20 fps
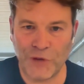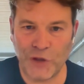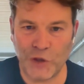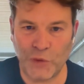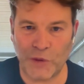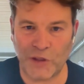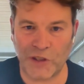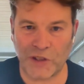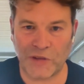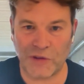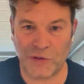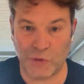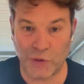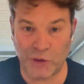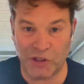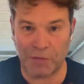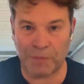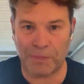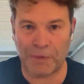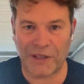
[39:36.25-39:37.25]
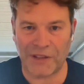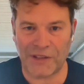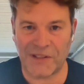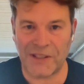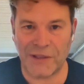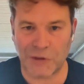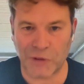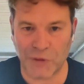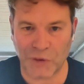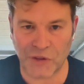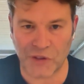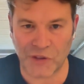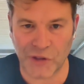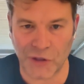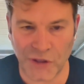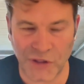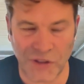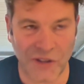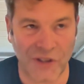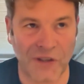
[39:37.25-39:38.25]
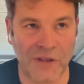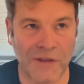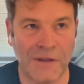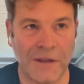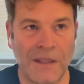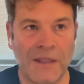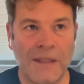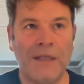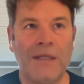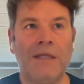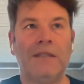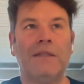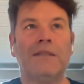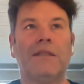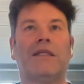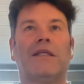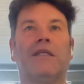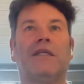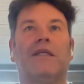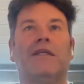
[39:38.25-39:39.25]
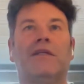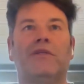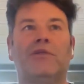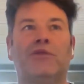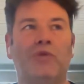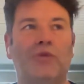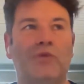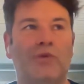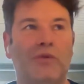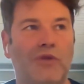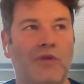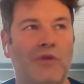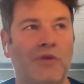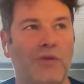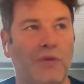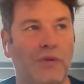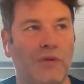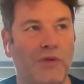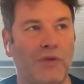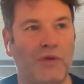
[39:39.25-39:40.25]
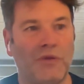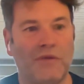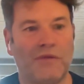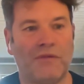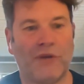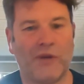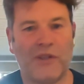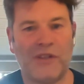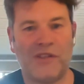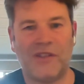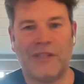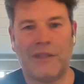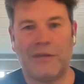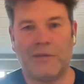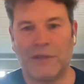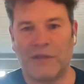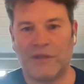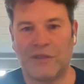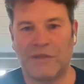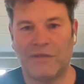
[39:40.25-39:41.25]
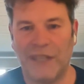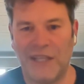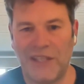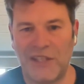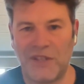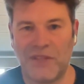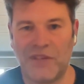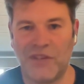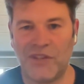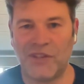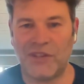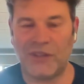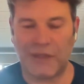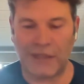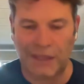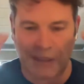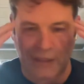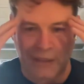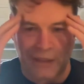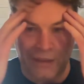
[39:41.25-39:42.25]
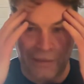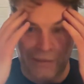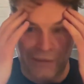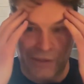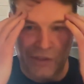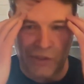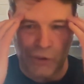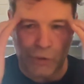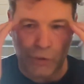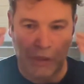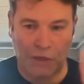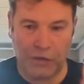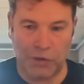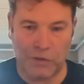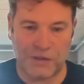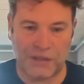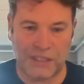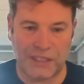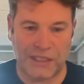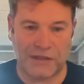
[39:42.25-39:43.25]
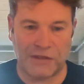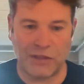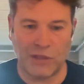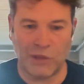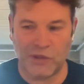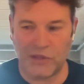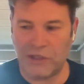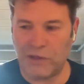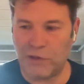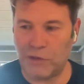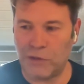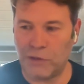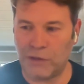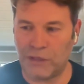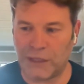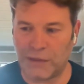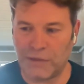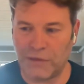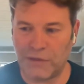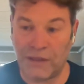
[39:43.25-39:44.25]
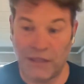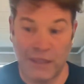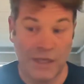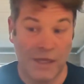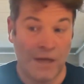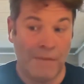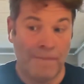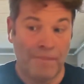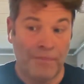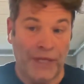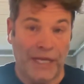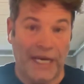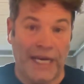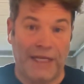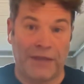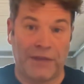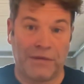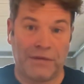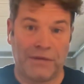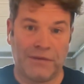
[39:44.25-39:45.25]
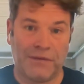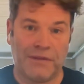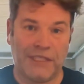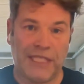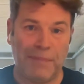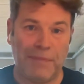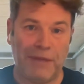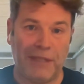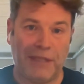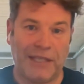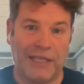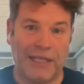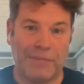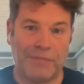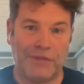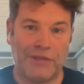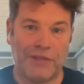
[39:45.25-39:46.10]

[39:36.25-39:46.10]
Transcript: to express their concerns, to voice their reservations, so we could take those into account. and they became